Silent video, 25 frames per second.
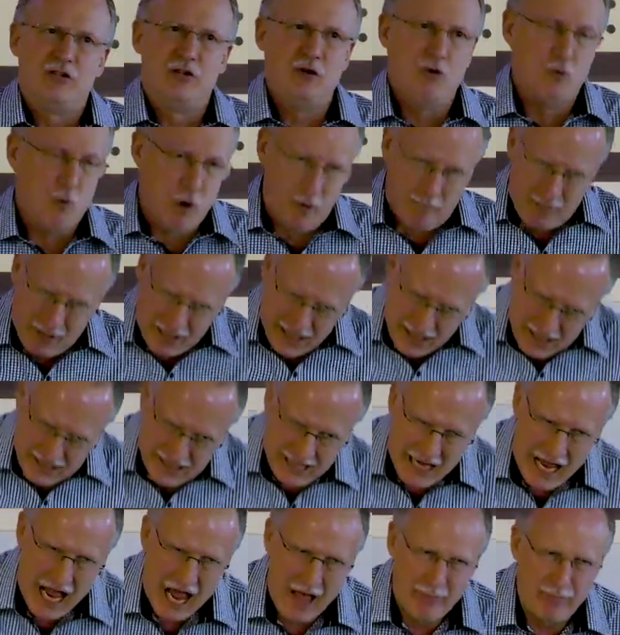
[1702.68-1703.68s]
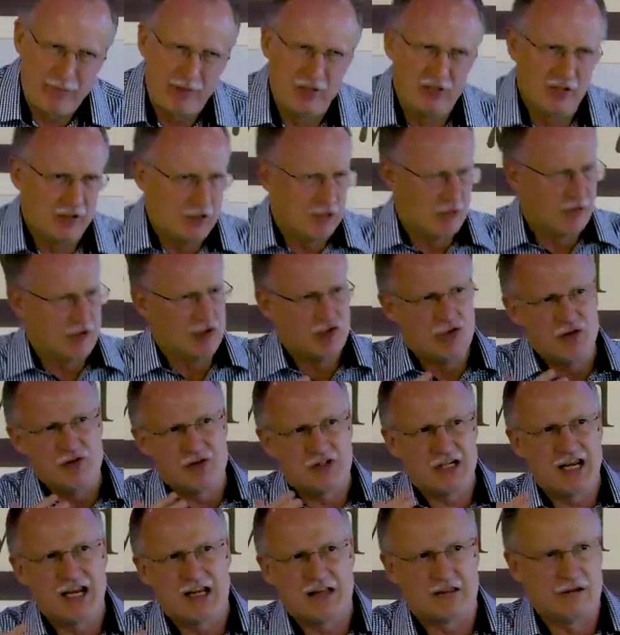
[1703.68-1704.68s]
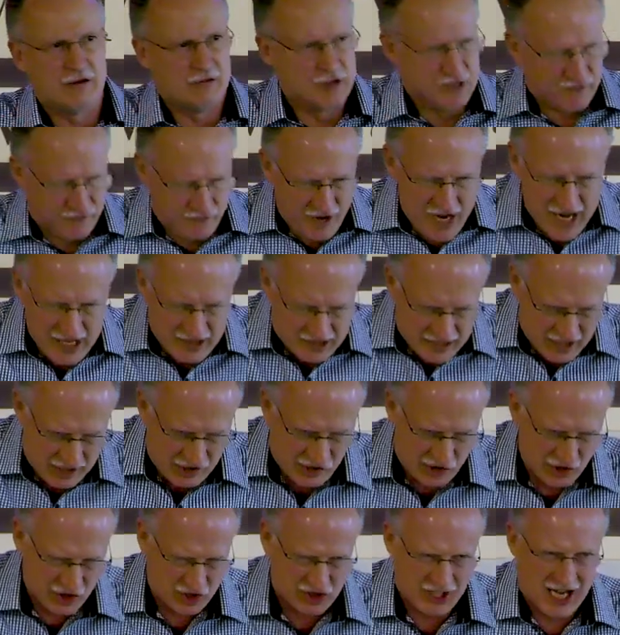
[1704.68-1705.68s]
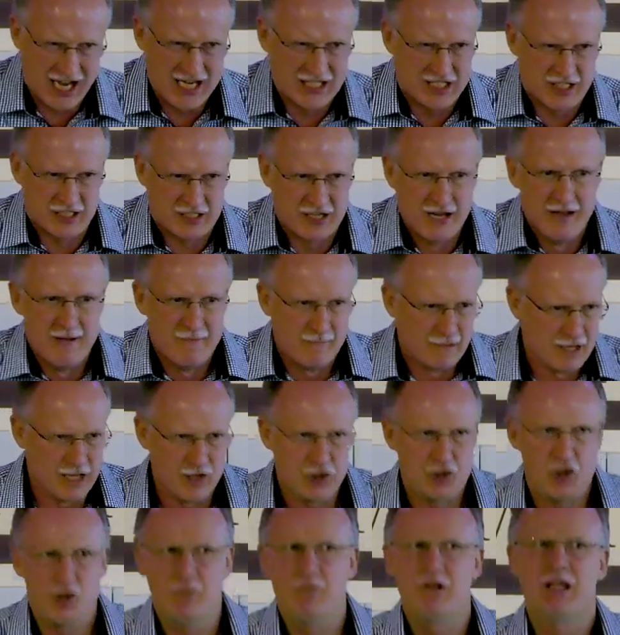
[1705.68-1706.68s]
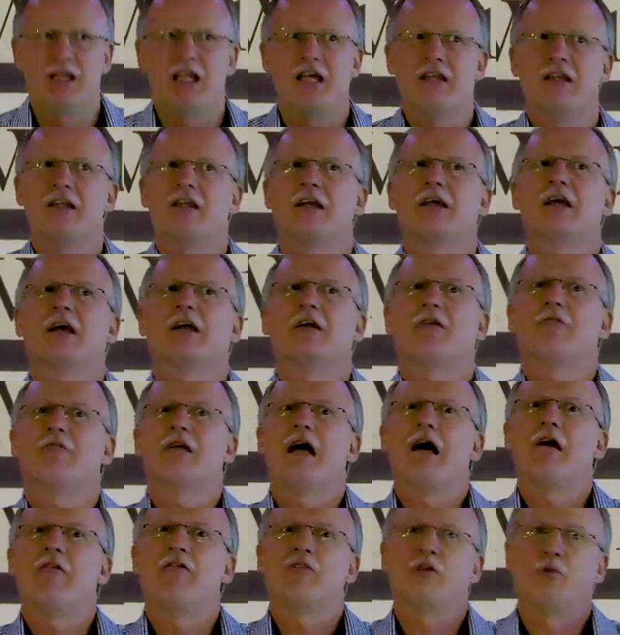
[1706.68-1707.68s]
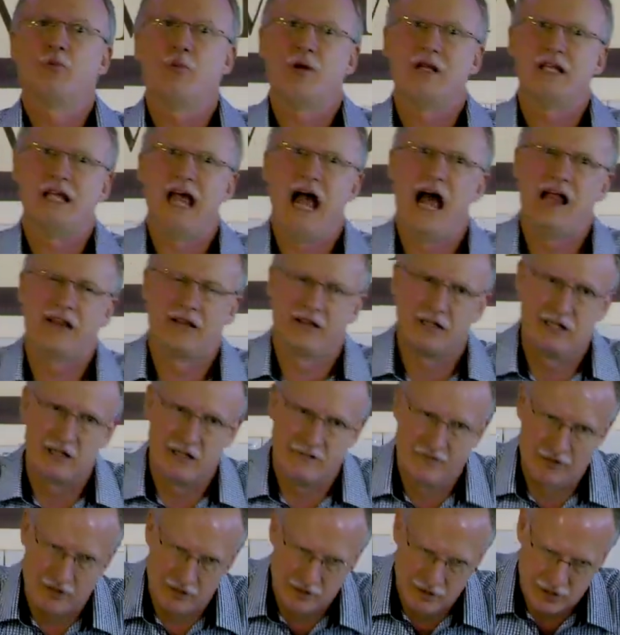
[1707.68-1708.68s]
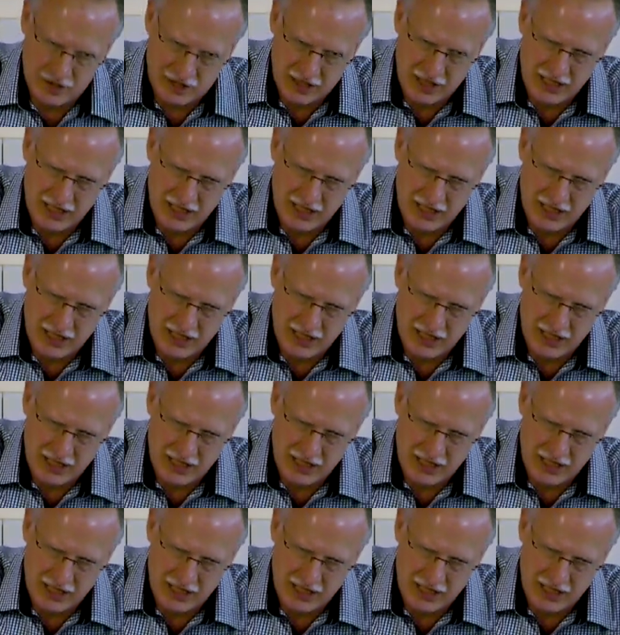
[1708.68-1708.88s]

you what begins to happen to you as you take those faith exercises as you begin to get around the reality of those